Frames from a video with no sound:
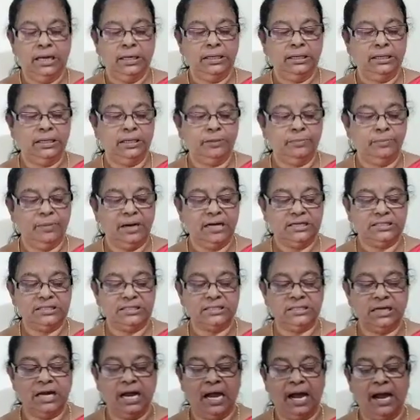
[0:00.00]
it
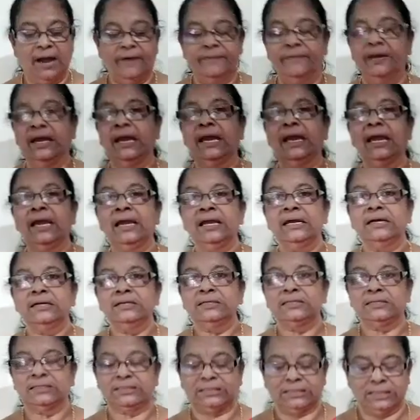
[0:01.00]
must have a
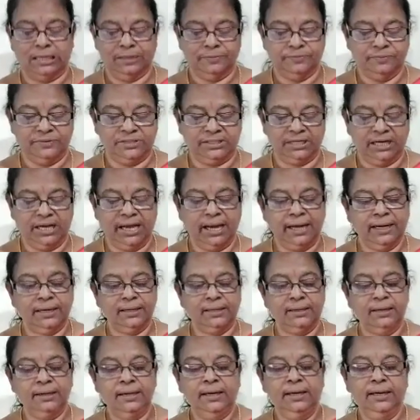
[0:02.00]

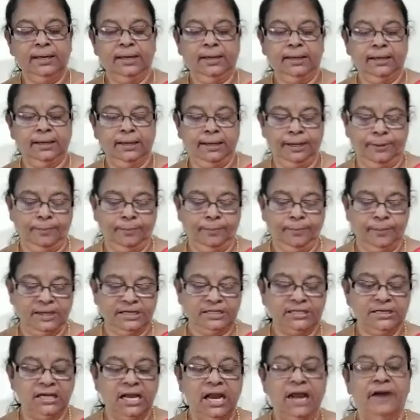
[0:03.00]
subject, it
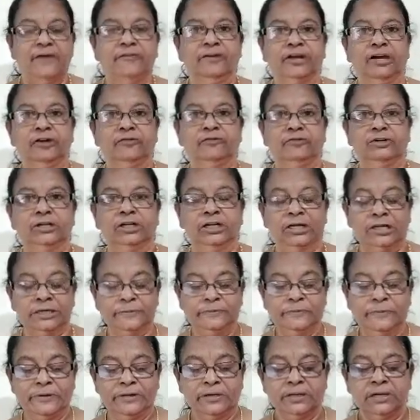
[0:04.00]
must have a
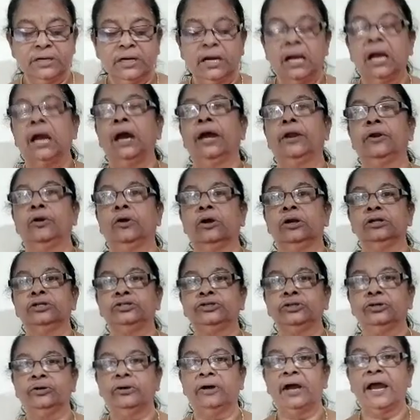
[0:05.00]
verb, and
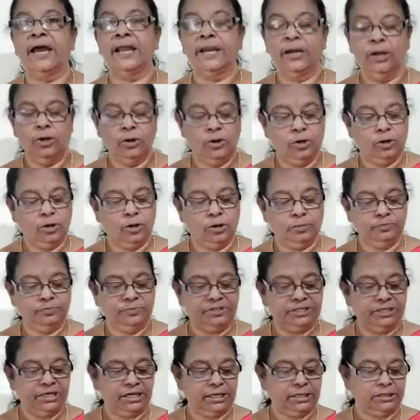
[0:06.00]
also an
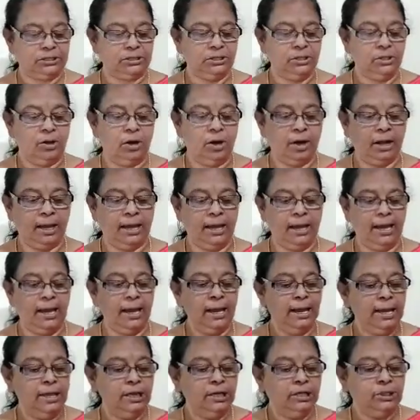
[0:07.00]
object.
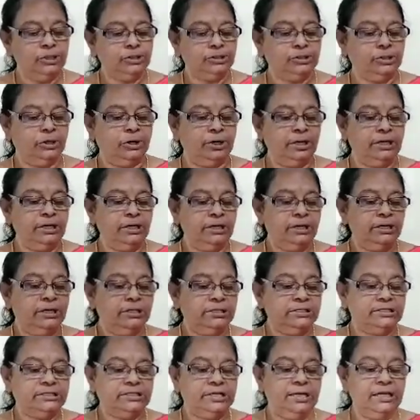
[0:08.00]
Okay. So
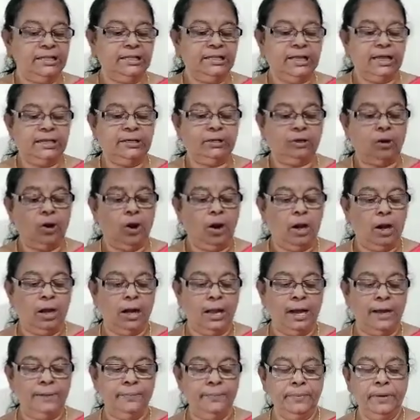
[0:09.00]
see that
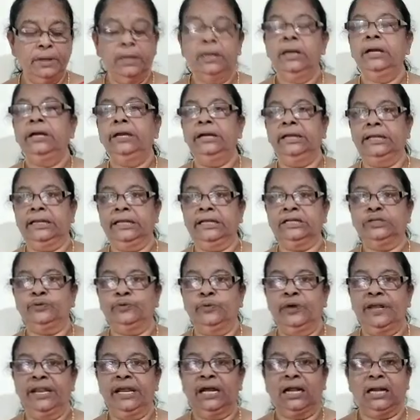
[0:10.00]
column. It is
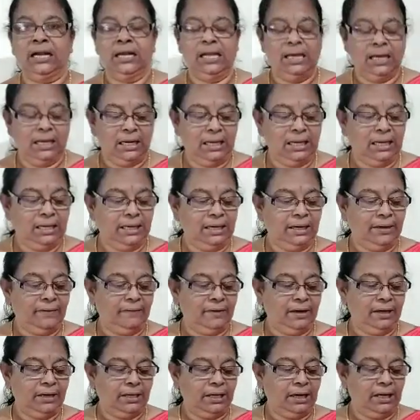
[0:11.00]
very clearly
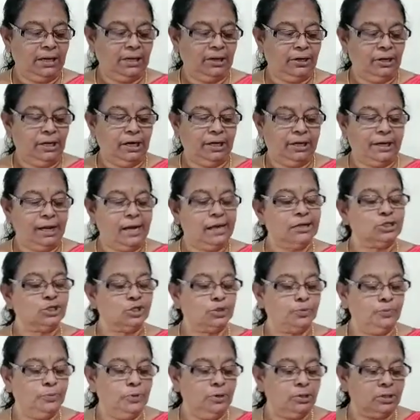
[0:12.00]
given there in your
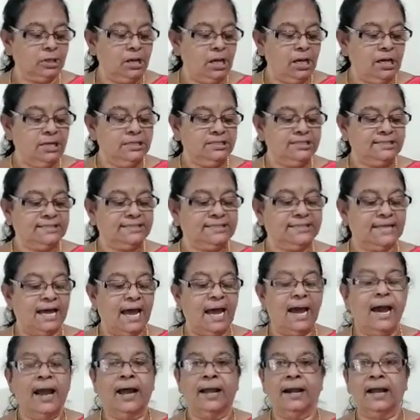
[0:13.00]
textbook.
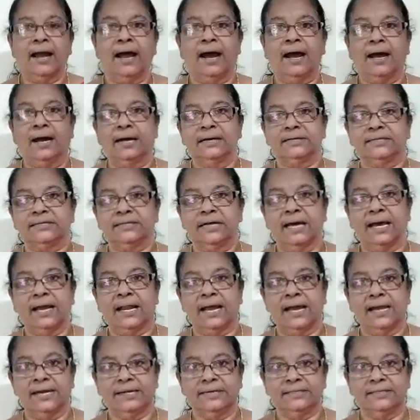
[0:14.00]
Sarah.
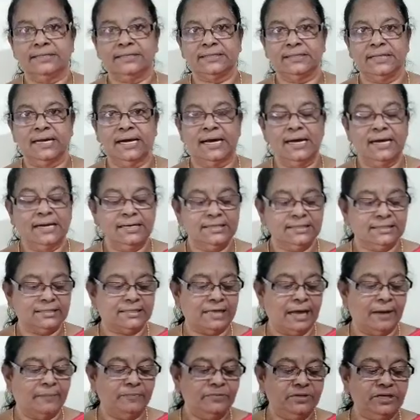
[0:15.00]
Sarah is the
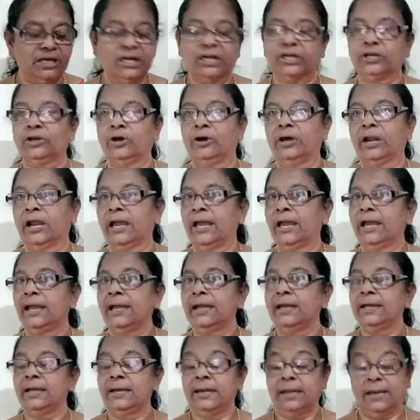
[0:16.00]
subject or
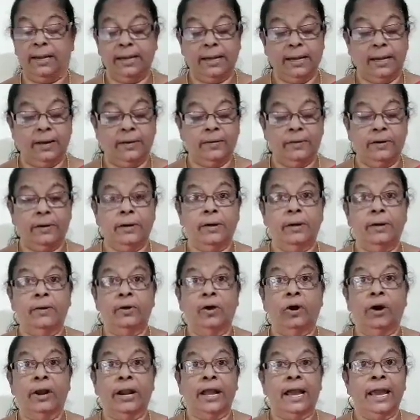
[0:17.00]

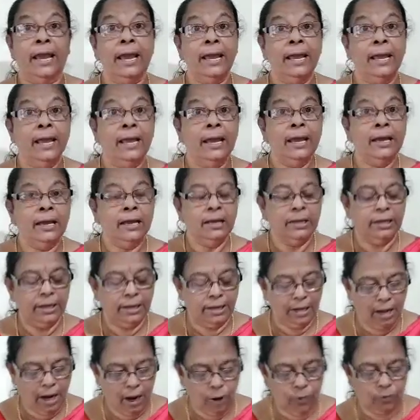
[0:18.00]
a
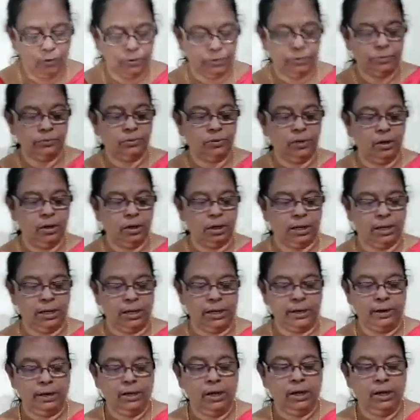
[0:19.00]
noun. Okay.